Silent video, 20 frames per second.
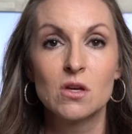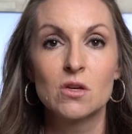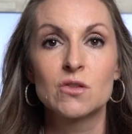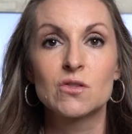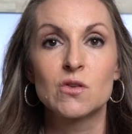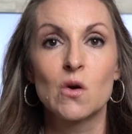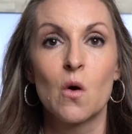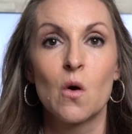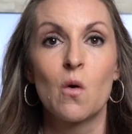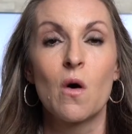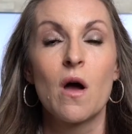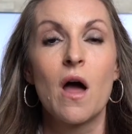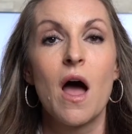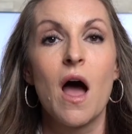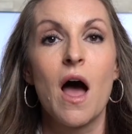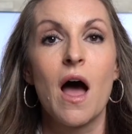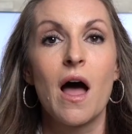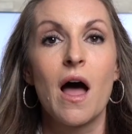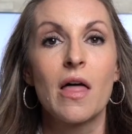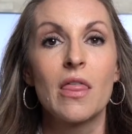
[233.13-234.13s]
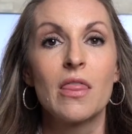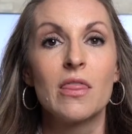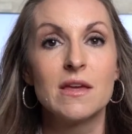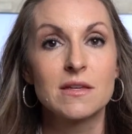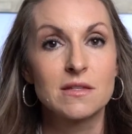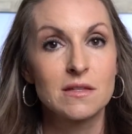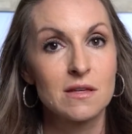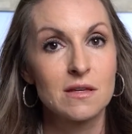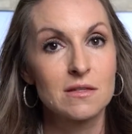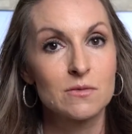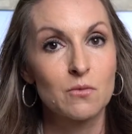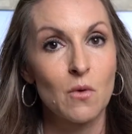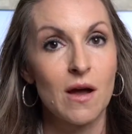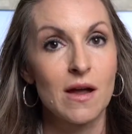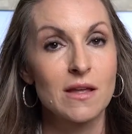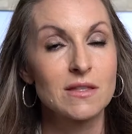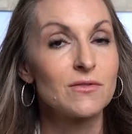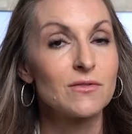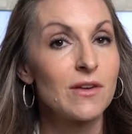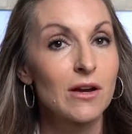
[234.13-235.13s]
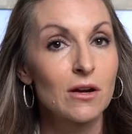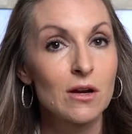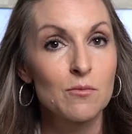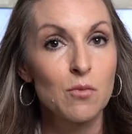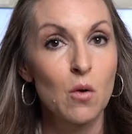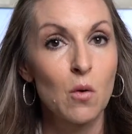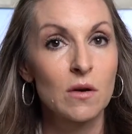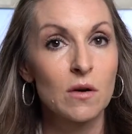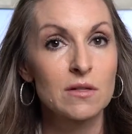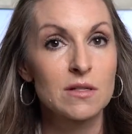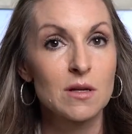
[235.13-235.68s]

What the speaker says: So this is why it's very important